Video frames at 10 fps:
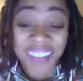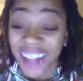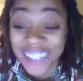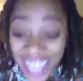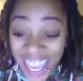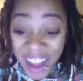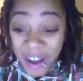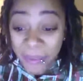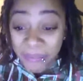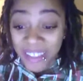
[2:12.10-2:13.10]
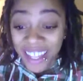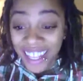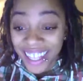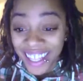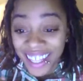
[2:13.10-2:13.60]
about them.
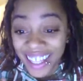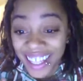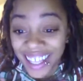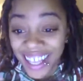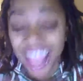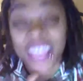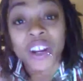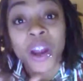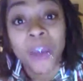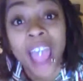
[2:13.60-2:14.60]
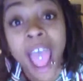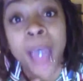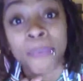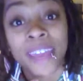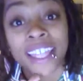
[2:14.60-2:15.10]
And you know what
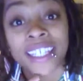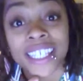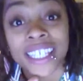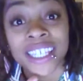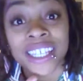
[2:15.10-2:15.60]
happens?